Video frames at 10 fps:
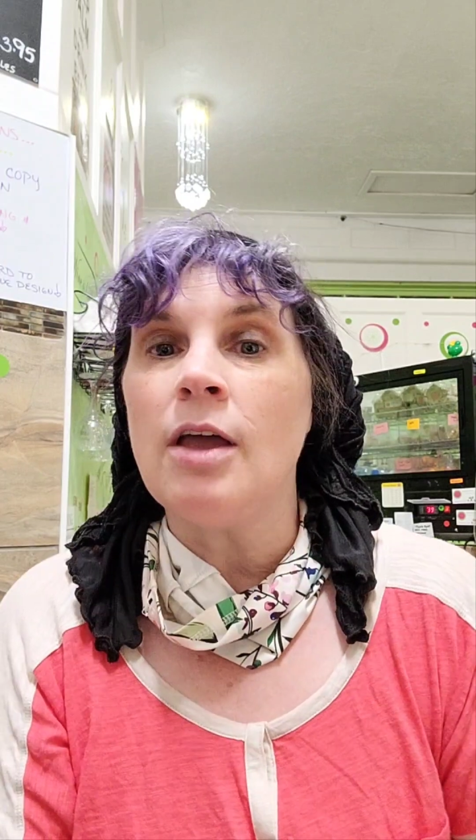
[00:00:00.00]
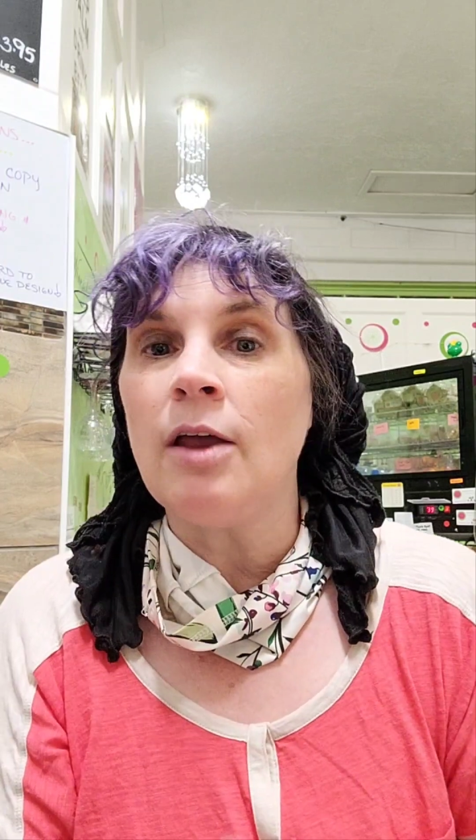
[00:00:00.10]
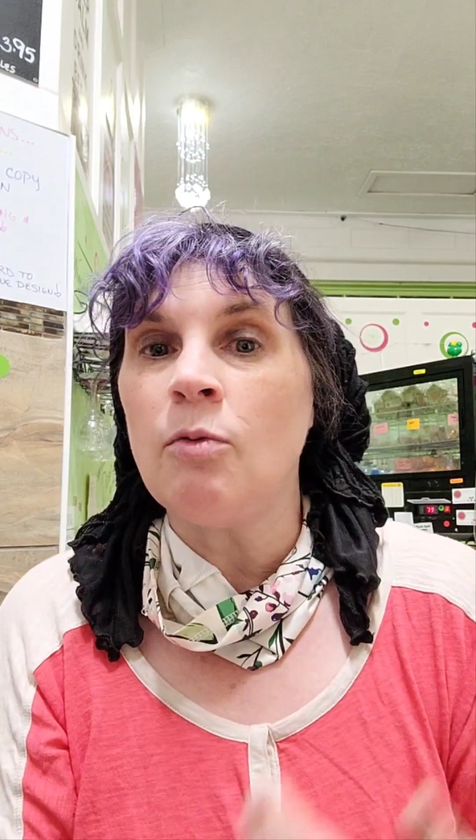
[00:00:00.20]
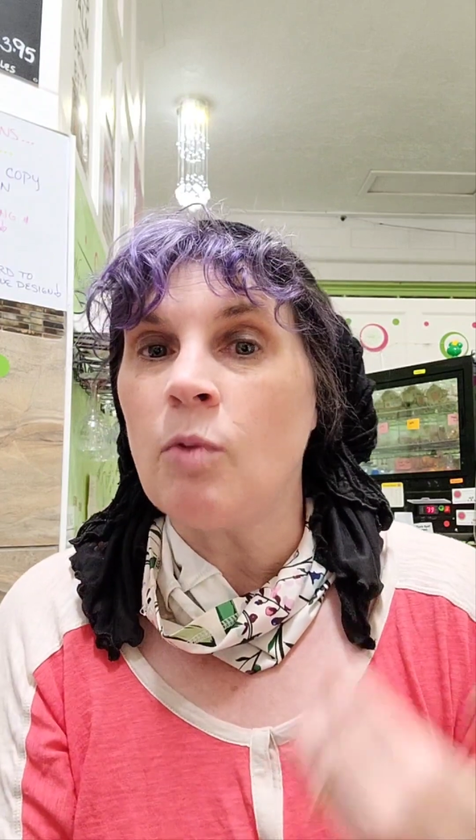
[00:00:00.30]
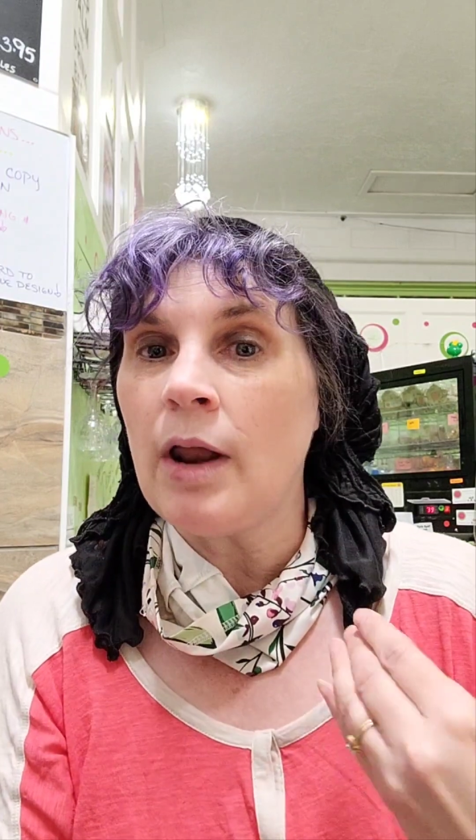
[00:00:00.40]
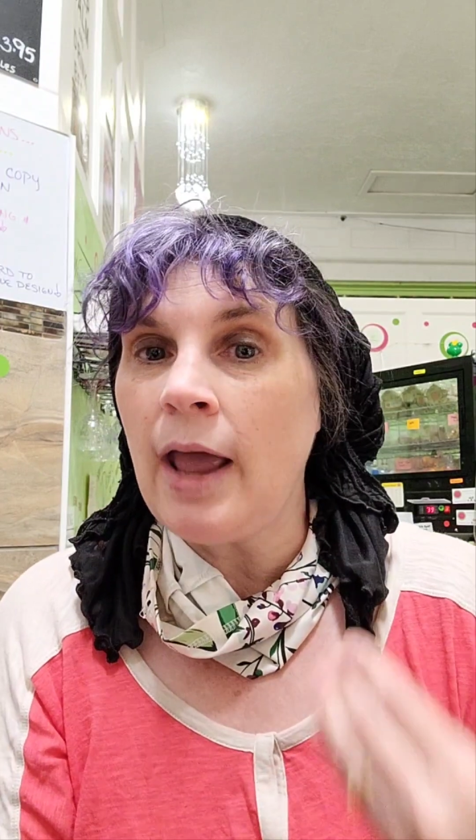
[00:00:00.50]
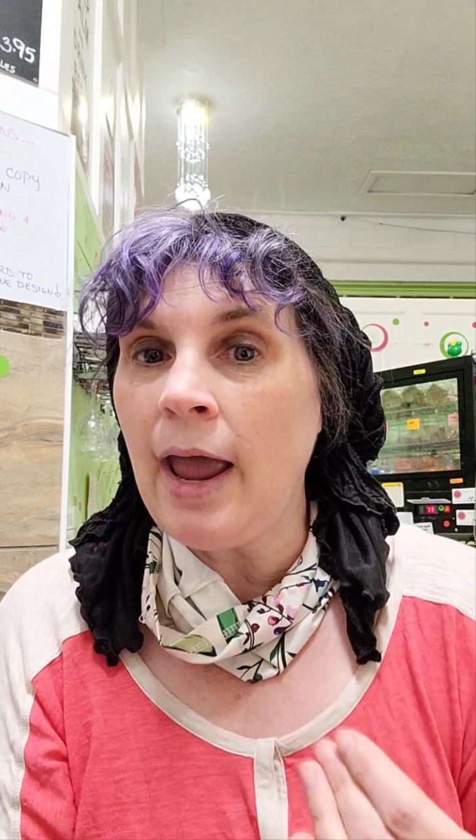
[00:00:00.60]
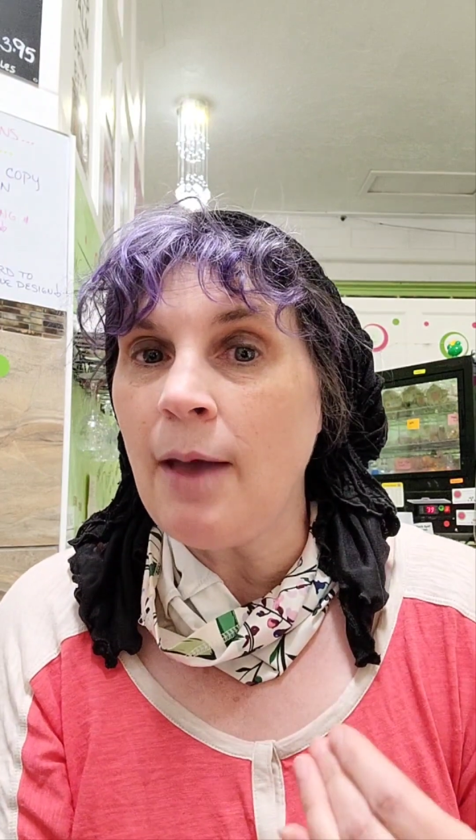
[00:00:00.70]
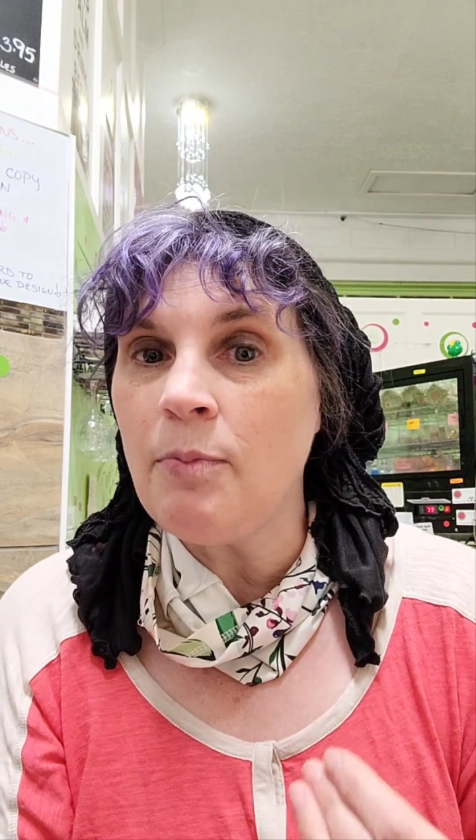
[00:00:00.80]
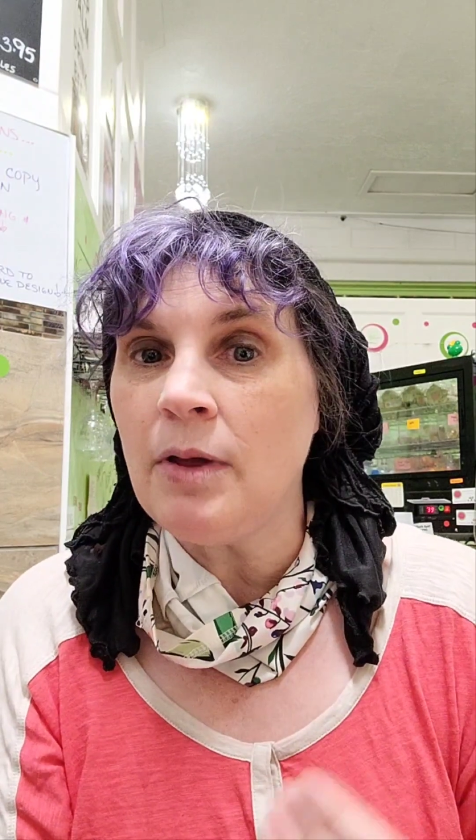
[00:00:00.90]
And what
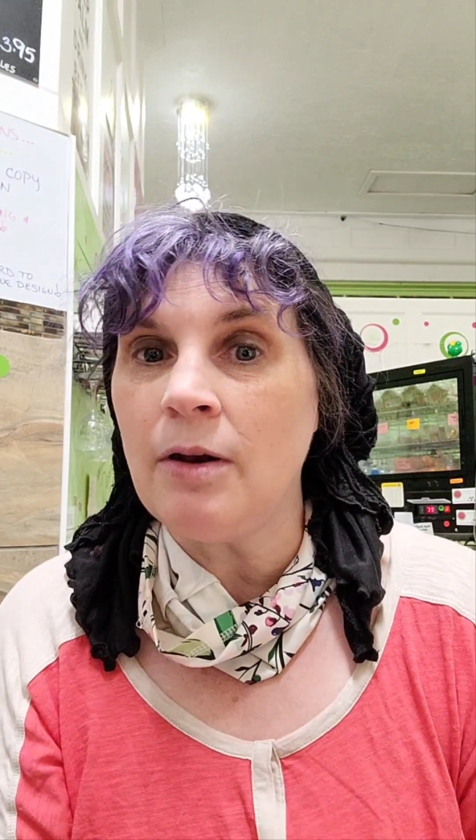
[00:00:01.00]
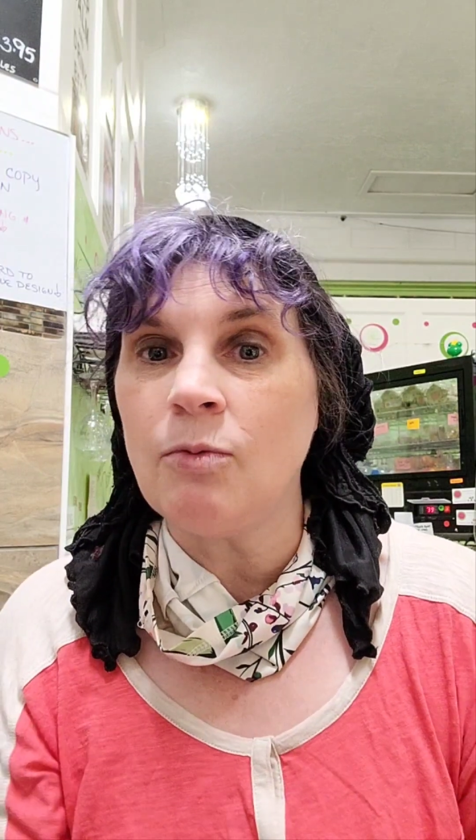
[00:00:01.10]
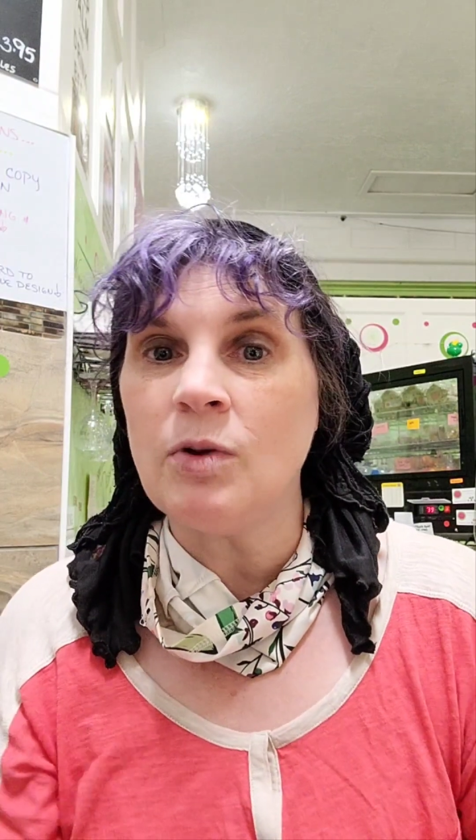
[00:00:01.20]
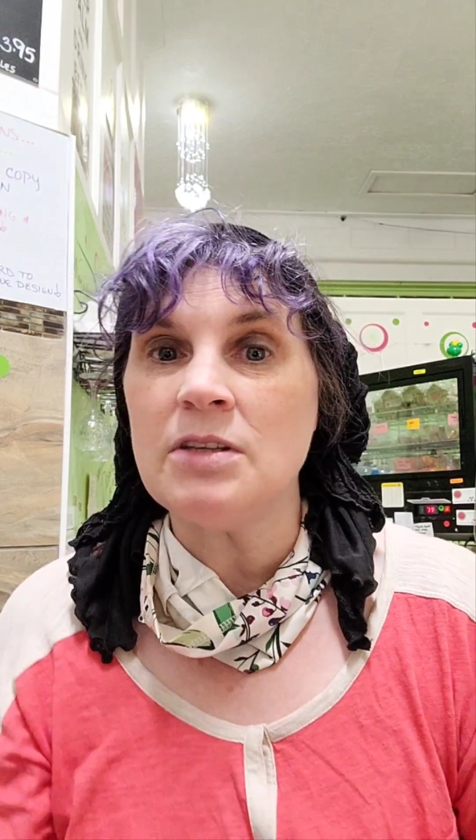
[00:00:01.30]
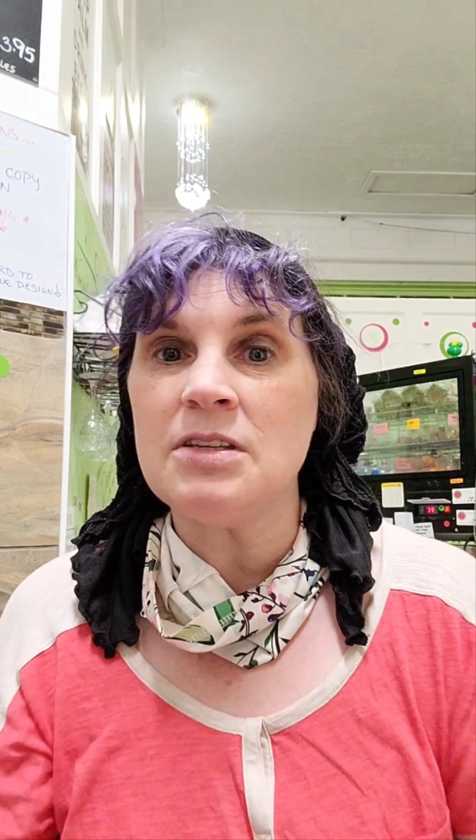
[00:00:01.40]
happened was